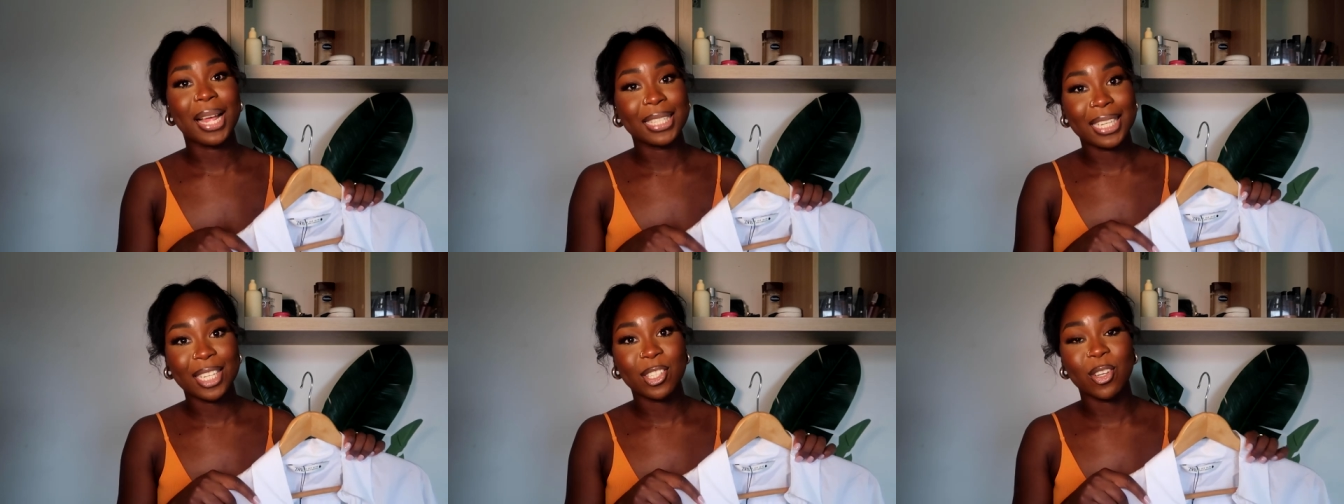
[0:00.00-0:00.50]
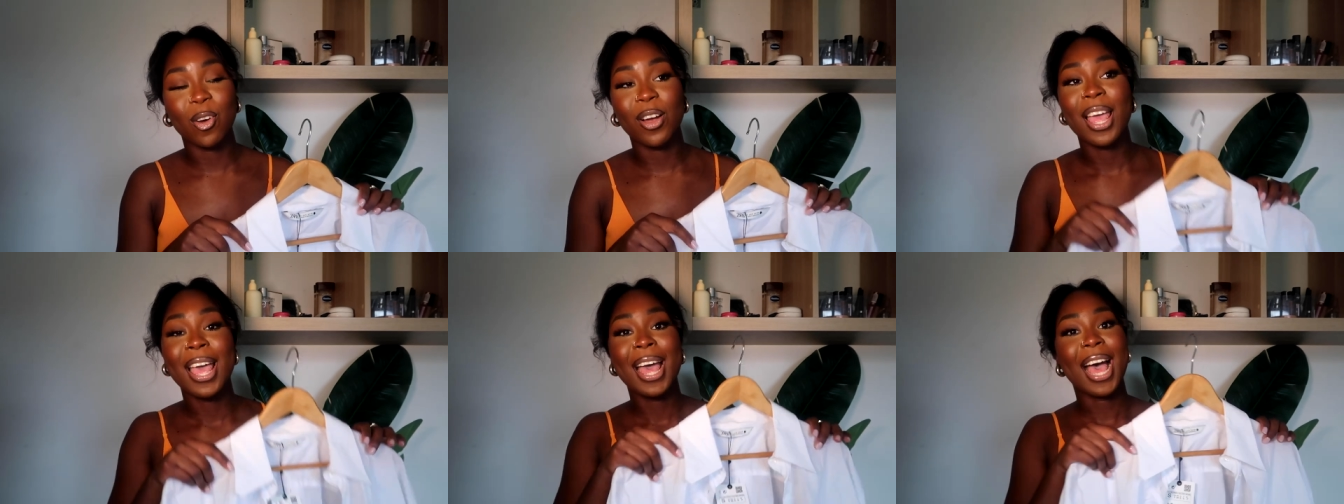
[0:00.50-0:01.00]
and
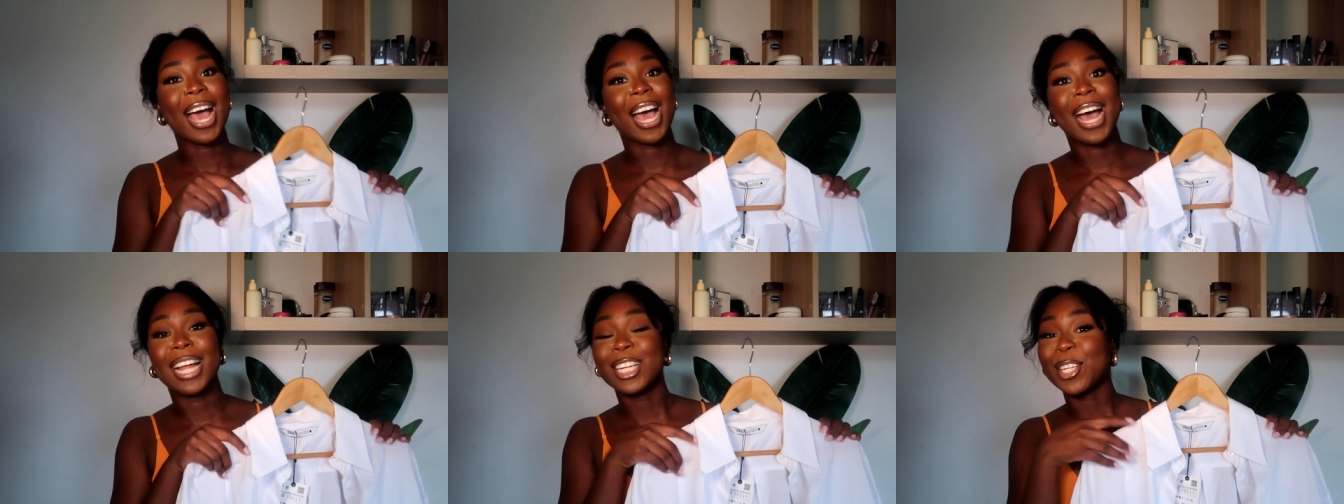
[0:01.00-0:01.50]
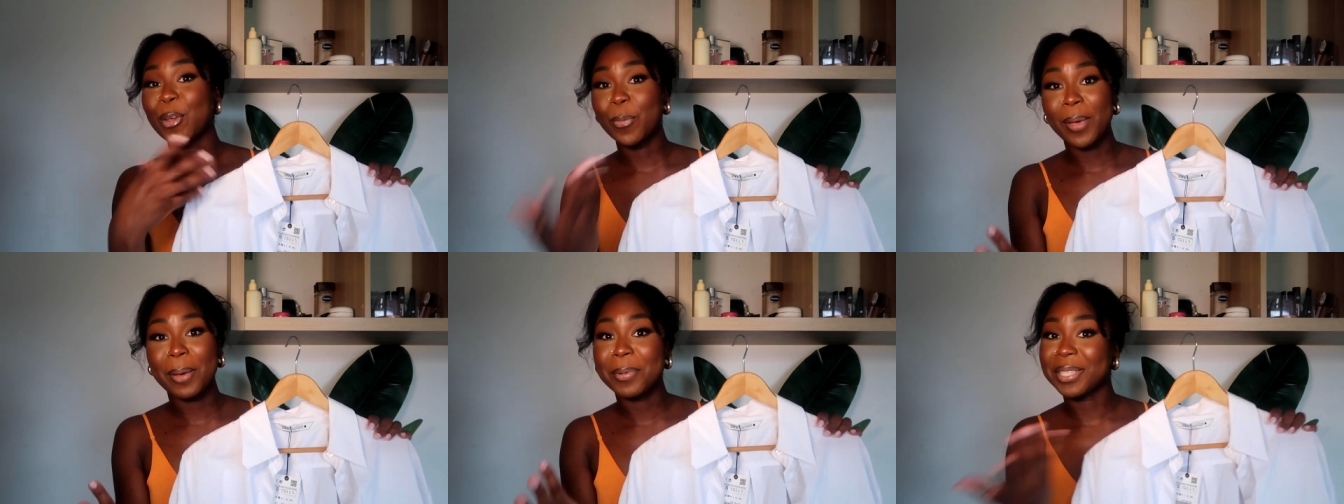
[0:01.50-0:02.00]
TikTok and
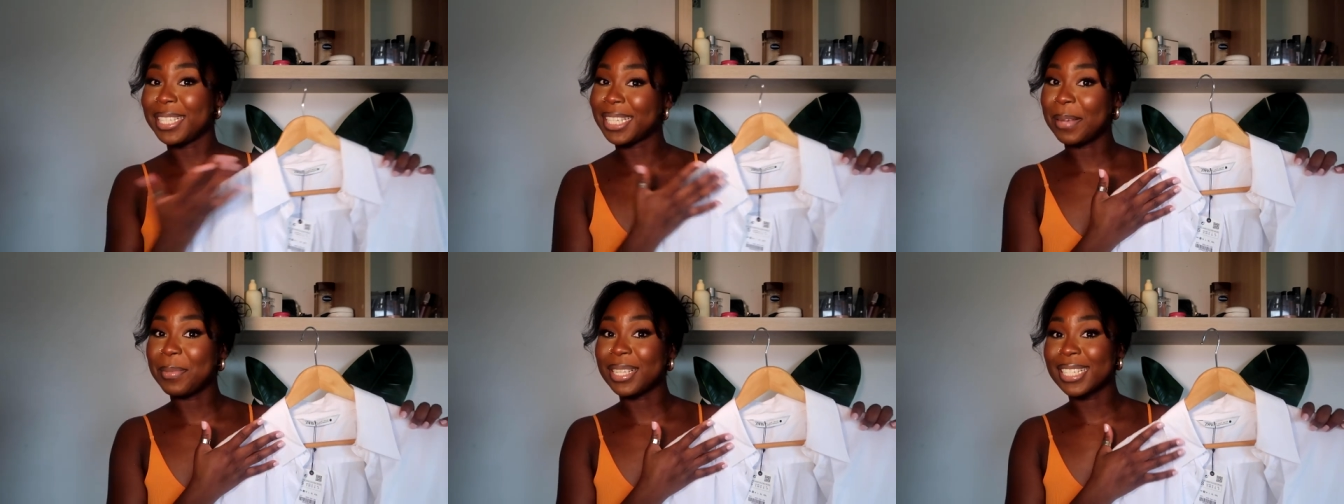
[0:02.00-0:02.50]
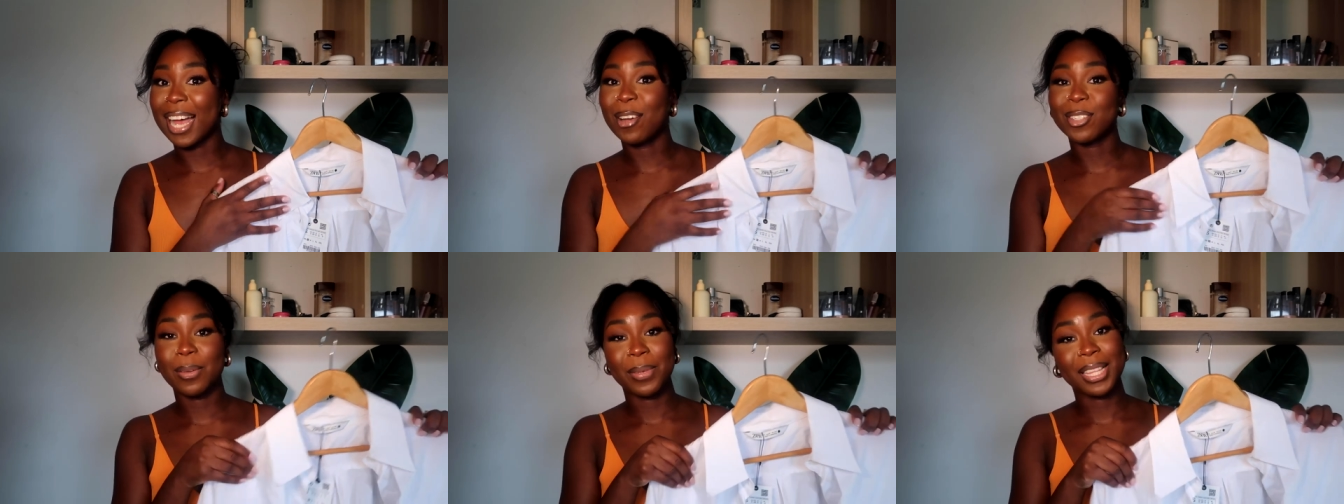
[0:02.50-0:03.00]
you'll be able to see me
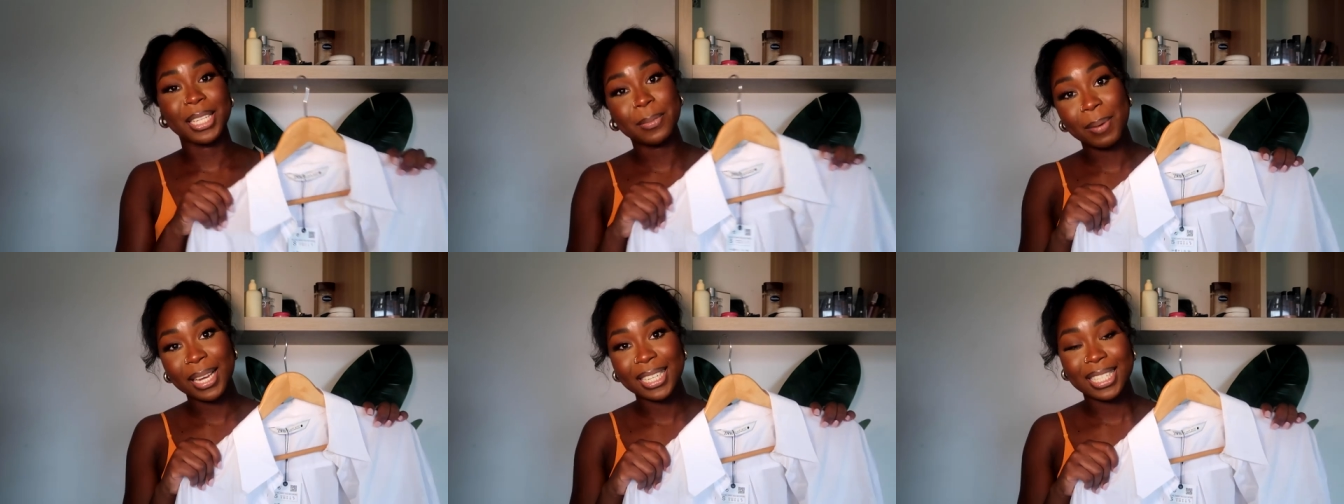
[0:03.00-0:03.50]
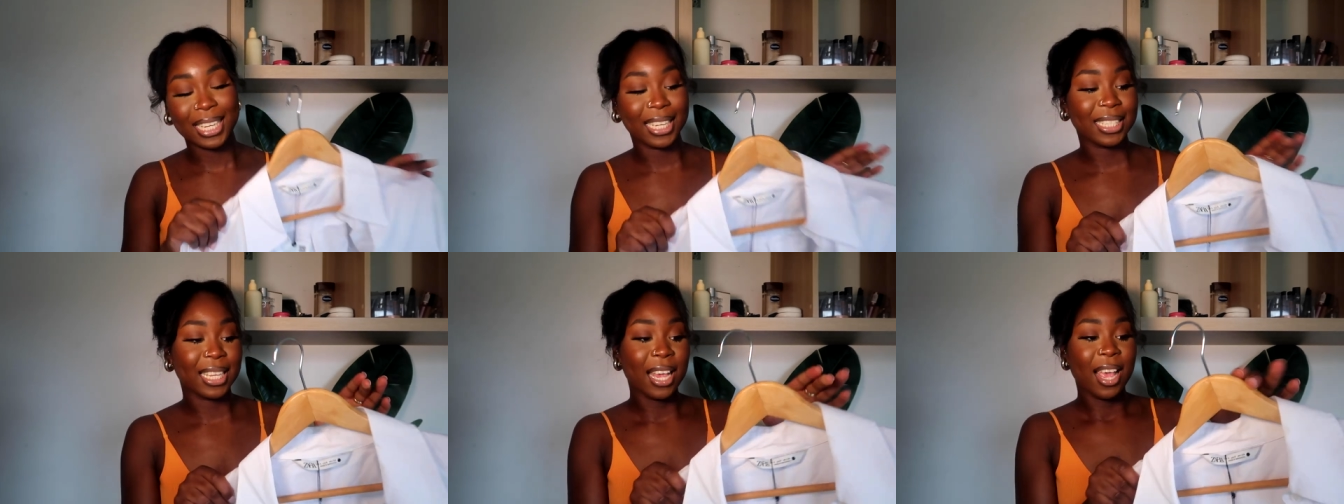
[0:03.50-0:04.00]
style some of these
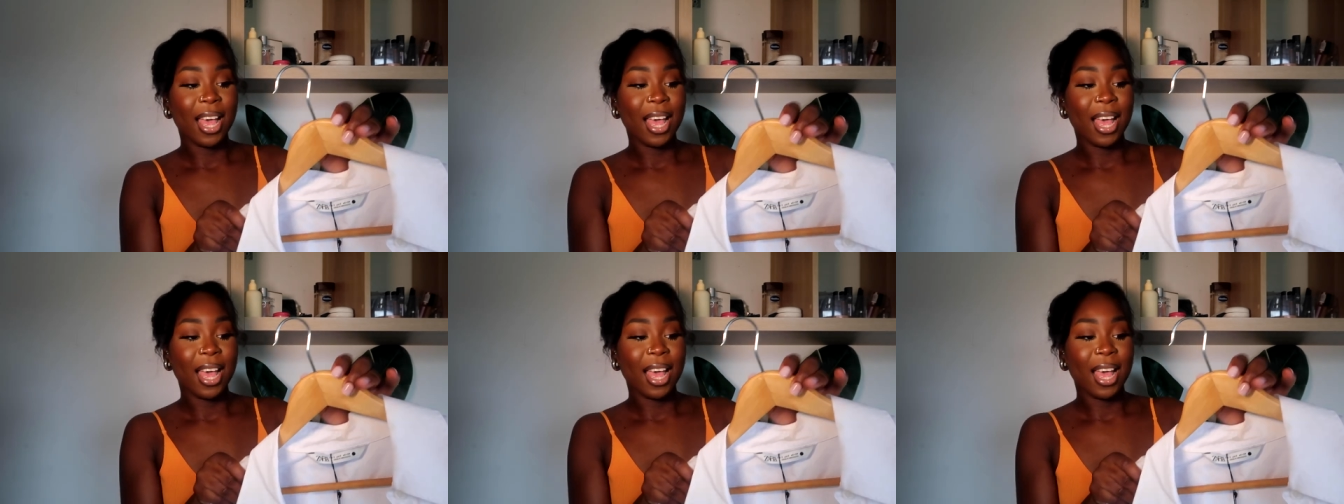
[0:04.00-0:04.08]
pieces.